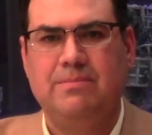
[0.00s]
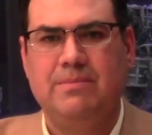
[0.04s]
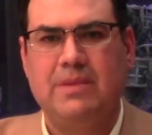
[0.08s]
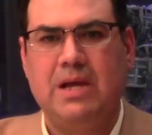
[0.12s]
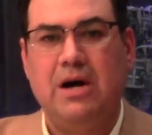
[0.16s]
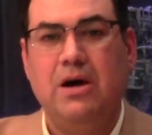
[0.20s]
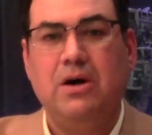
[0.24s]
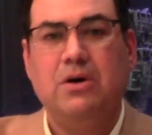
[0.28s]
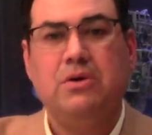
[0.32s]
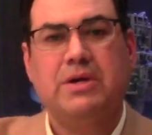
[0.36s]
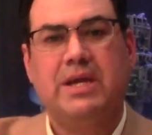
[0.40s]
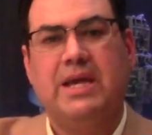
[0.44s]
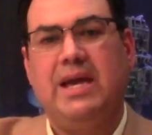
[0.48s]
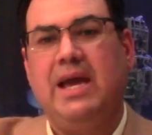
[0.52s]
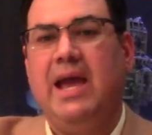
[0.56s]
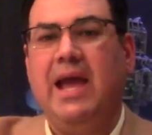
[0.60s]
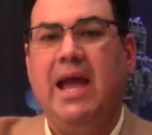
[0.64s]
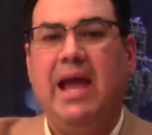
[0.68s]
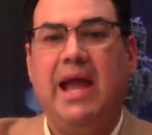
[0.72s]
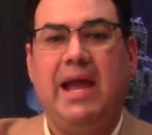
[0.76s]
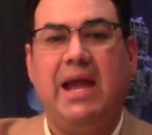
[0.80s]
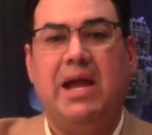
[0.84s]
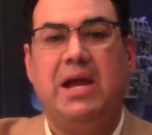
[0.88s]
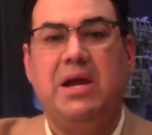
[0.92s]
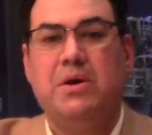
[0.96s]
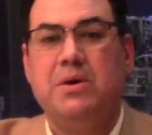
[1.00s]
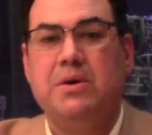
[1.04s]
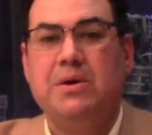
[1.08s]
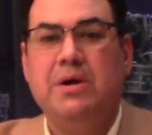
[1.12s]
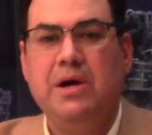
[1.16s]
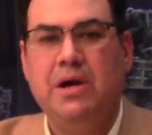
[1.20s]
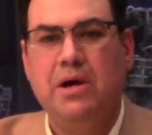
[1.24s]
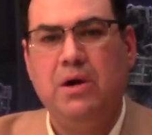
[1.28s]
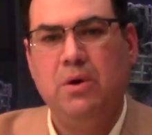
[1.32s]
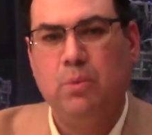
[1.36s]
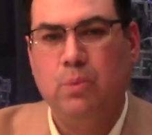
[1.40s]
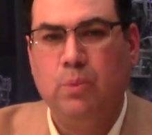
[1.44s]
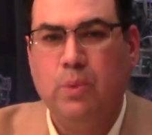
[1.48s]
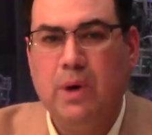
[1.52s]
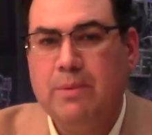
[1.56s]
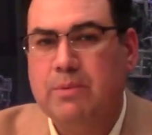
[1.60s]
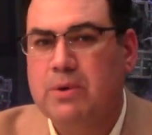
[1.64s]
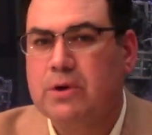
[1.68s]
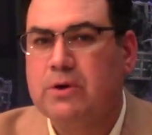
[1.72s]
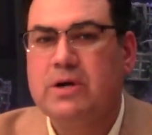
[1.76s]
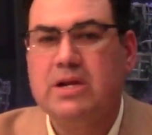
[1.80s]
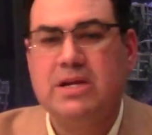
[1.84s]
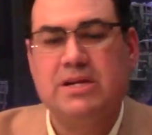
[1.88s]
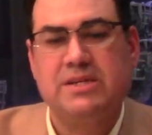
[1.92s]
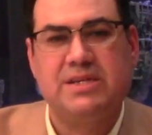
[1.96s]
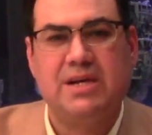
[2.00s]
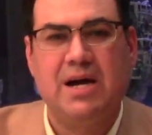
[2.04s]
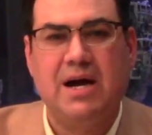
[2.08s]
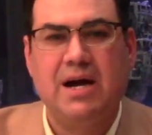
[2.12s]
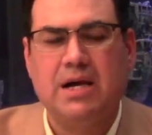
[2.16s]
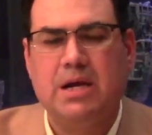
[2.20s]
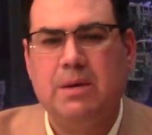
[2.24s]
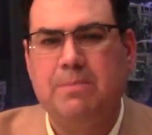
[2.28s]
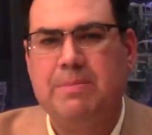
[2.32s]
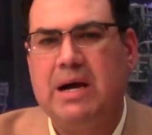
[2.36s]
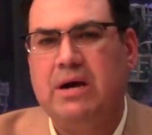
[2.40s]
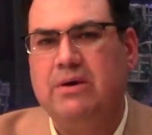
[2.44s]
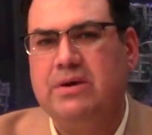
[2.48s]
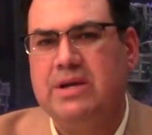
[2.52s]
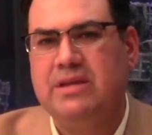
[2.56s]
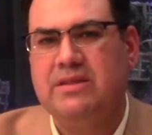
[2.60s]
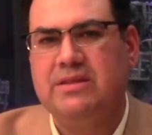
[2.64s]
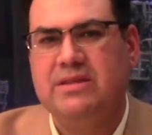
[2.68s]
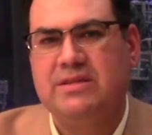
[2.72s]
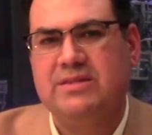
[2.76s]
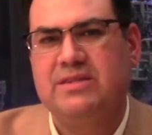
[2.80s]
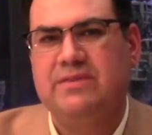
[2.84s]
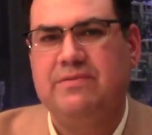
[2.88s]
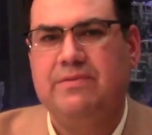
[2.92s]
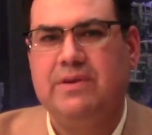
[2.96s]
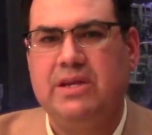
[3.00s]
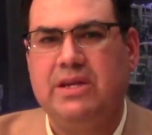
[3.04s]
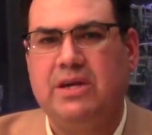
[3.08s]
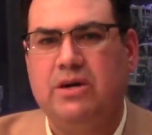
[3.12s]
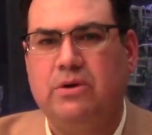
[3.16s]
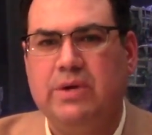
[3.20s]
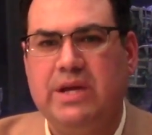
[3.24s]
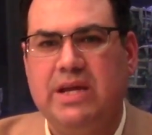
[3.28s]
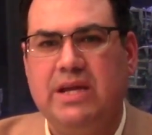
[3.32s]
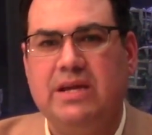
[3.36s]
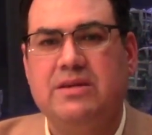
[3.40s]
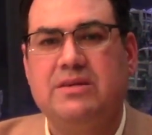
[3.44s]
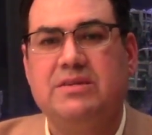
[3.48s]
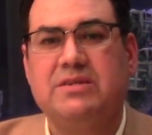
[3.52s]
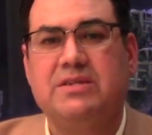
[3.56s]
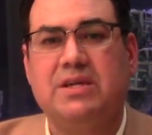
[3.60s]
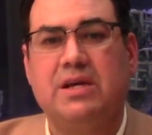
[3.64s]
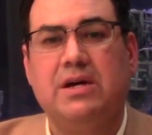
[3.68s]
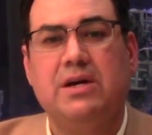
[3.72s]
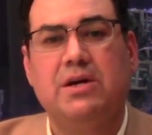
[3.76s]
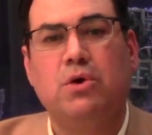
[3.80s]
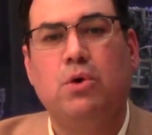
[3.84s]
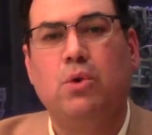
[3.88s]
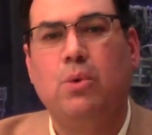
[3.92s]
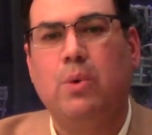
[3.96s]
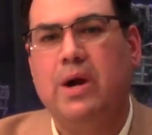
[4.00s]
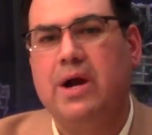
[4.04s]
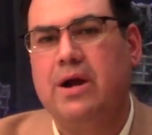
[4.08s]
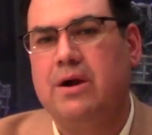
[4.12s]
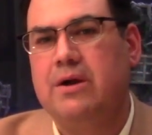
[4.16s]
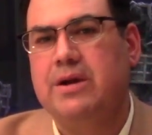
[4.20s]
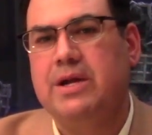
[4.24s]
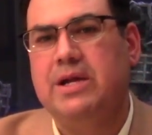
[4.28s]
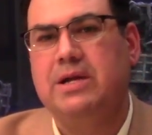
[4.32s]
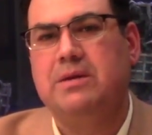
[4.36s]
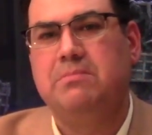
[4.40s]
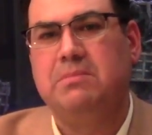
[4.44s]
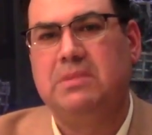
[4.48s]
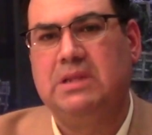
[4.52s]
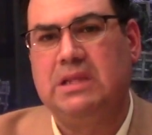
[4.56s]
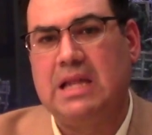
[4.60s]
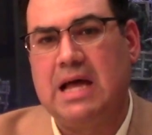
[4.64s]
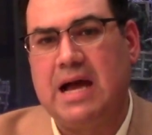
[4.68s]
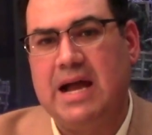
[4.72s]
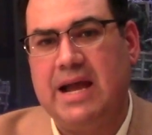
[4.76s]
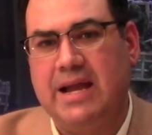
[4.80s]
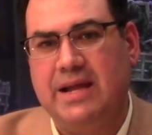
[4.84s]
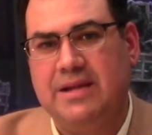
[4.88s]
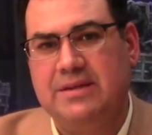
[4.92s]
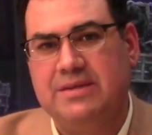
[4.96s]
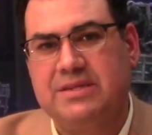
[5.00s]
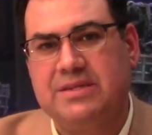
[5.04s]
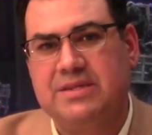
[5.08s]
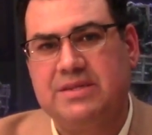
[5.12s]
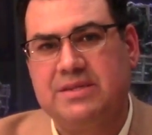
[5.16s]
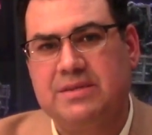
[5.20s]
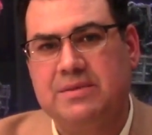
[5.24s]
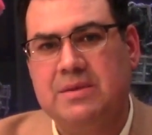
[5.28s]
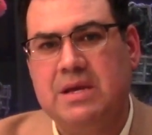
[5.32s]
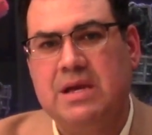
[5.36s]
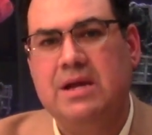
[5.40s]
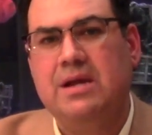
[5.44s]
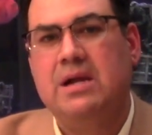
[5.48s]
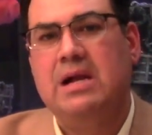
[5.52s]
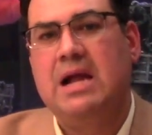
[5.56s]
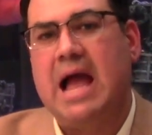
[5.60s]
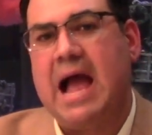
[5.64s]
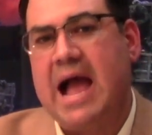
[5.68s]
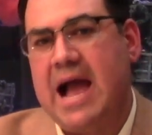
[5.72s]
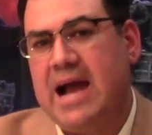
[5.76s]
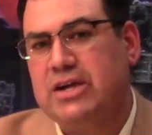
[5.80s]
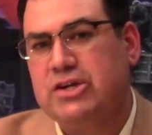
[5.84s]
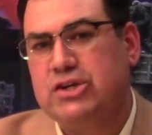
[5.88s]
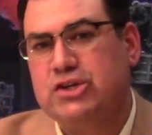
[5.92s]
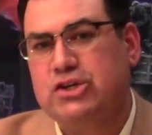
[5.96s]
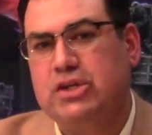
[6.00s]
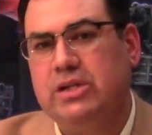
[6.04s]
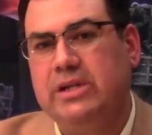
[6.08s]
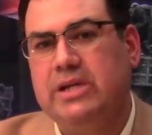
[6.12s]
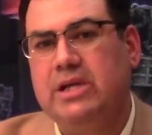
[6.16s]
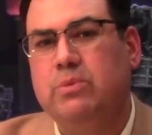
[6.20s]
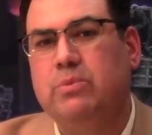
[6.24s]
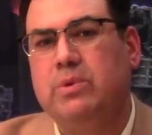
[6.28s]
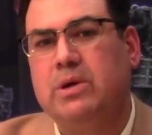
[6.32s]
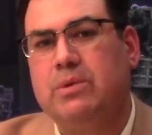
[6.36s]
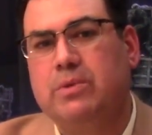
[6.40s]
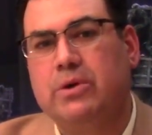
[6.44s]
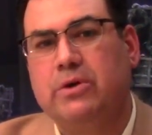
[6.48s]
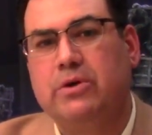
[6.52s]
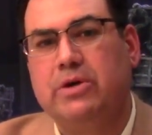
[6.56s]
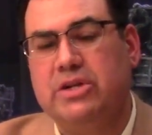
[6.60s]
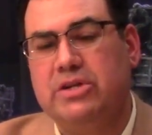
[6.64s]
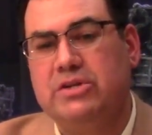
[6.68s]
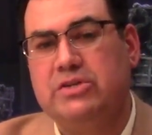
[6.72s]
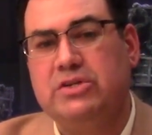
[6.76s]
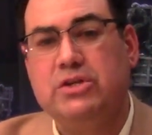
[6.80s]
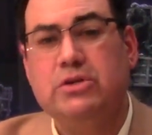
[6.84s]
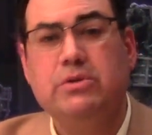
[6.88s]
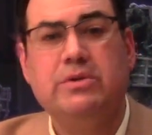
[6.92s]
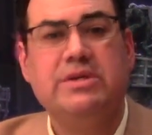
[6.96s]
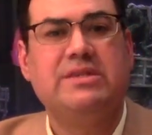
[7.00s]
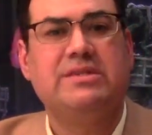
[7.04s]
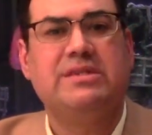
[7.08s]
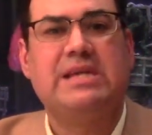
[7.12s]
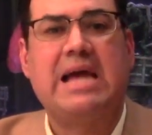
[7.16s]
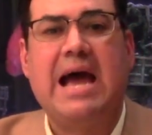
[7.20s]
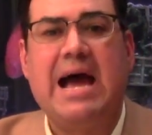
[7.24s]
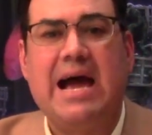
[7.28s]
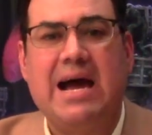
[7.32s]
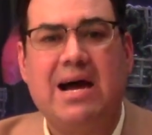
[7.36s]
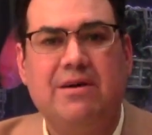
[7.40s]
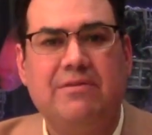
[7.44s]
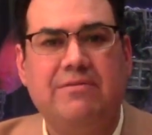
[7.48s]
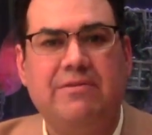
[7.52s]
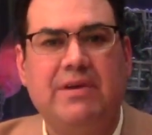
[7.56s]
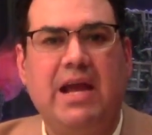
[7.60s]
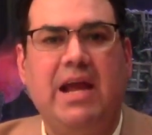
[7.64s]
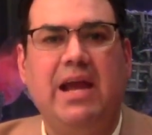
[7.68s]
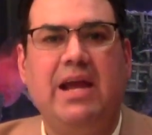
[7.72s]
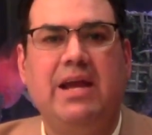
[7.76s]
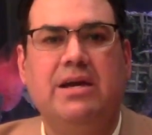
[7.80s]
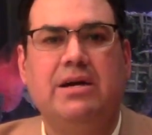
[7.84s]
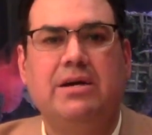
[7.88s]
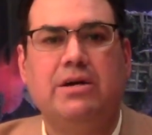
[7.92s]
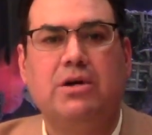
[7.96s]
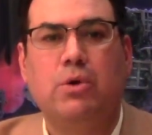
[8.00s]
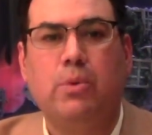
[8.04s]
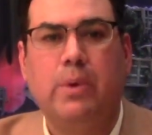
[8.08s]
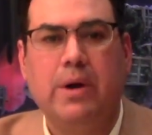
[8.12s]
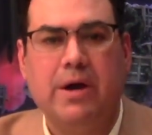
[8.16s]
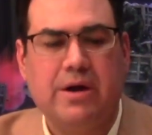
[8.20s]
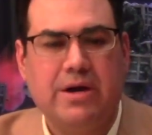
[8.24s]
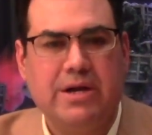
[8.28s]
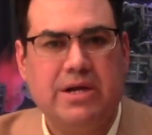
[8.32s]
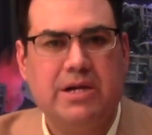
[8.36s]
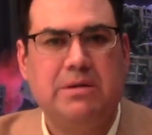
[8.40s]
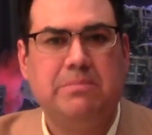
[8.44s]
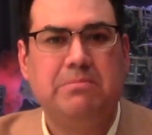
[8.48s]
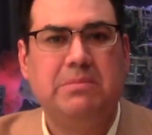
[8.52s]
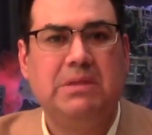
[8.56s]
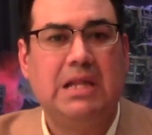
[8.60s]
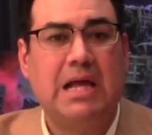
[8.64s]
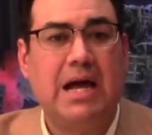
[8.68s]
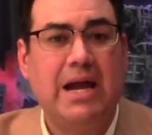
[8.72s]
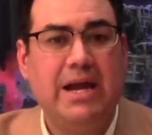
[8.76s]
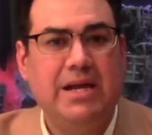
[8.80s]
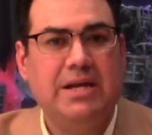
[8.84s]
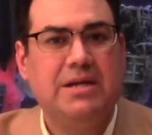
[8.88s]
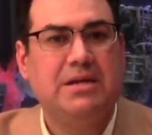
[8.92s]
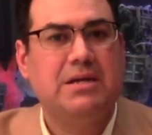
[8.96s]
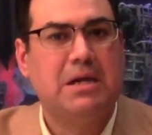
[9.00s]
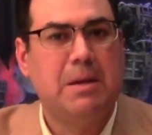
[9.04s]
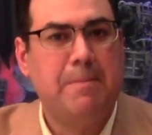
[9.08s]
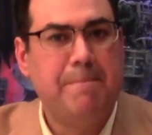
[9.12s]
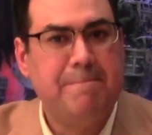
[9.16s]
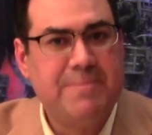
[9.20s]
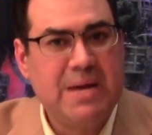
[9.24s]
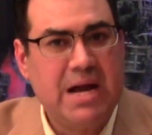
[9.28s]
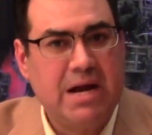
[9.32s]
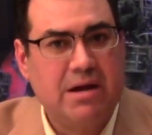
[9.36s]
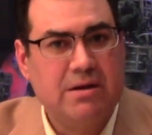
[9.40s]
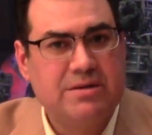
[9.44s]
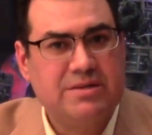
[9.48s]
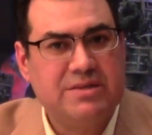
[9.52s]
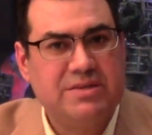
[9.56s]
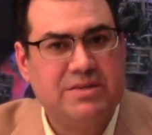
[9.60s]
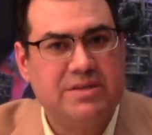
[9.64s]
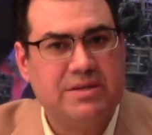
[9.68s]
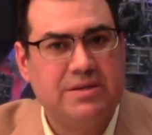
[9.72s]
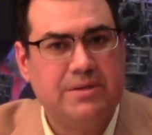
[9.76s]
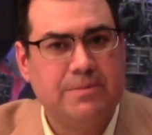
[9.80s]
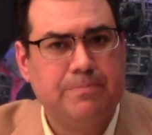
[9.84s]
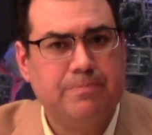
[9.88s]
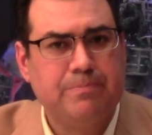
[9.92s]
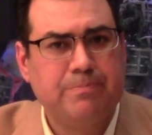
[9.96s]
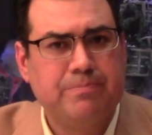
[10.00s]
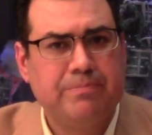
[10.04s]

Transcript: Okay, what we're going to talk about in this video is aquarium lights. Actually, what we're going to do is have a aquarium light comparison.